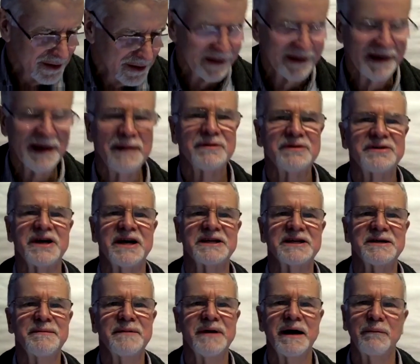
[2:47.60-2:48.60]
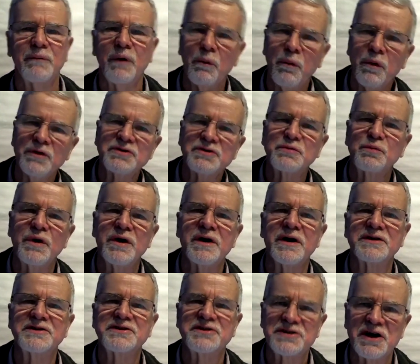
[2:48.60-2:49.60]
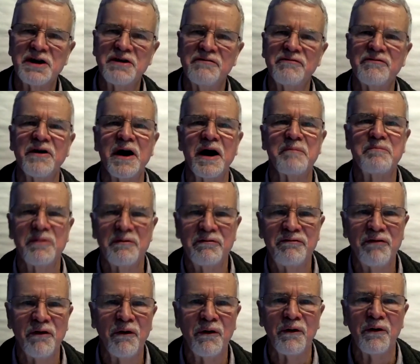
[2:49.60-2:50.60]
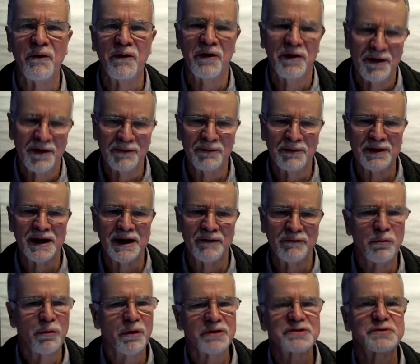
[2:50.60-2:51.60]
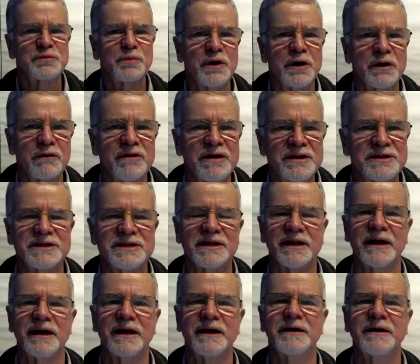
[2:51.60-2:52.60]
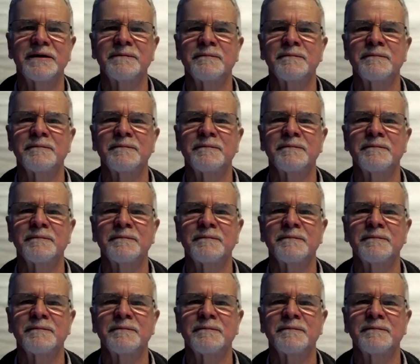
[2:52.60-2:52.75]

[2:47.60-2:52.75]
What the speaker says: And I would say something like, "Well, what's worked so far before or whatever? What's worked recently?"